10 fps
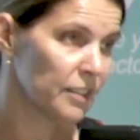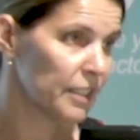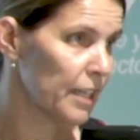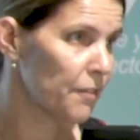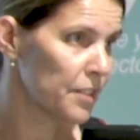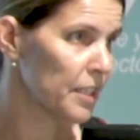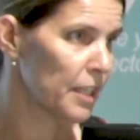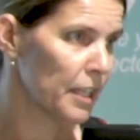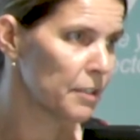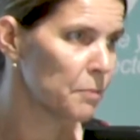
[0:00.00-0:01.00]
see if there's
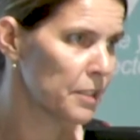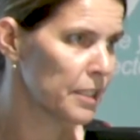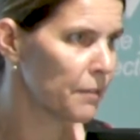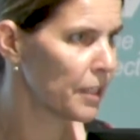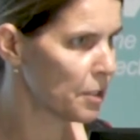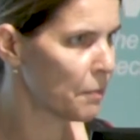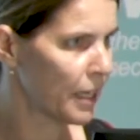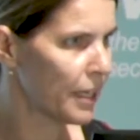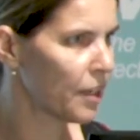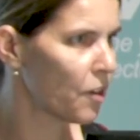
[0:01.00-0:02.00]
anything specific
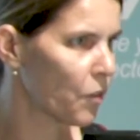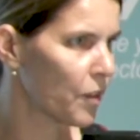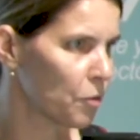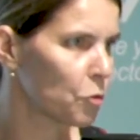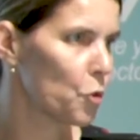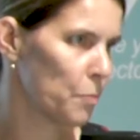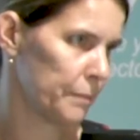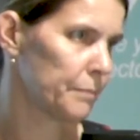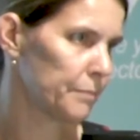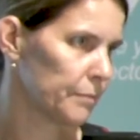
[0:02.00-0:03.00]
depending on the group,
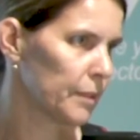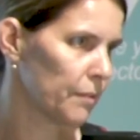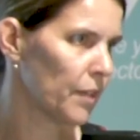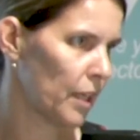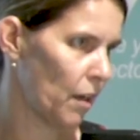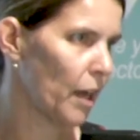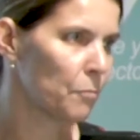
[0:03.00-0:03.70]
if they like.